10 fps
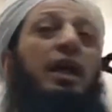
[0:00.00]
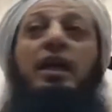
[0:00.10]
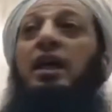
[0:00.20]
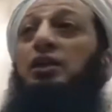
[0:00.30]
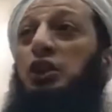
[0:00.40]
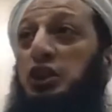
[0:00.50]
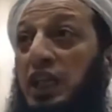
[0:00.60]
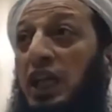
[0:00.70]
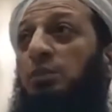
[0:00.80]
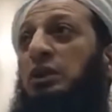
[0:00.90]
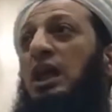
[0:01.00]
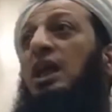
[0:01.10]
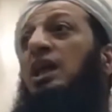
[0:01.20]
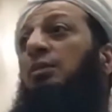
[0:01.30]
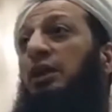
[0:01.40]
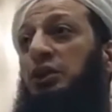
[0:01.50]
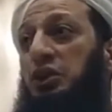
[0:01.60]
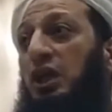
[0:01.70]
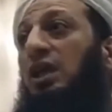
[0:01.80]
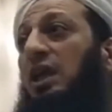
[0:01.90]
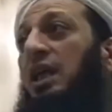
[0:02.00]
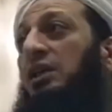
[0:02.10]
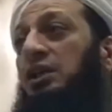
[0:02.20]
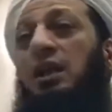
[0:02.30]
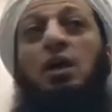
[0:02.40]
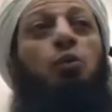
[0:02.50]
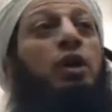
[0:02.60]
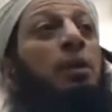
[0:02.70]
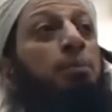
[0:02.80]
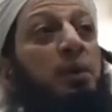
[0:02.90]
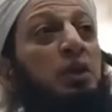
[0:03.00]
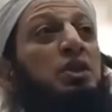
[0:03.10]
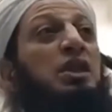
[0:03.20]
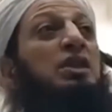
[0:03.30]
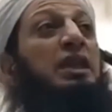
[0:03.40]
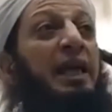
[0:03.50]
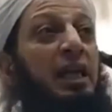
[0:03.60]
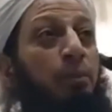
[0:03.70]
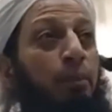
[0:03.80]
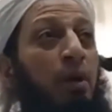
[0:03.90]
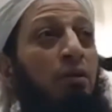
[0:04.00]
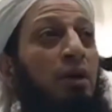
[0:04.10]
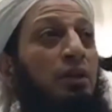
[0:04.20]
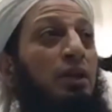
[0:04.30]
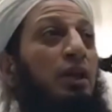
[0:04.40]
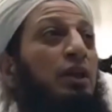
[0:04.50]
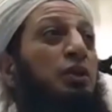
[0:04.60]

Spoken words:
And at the same time, it's telling us when a person is getting married,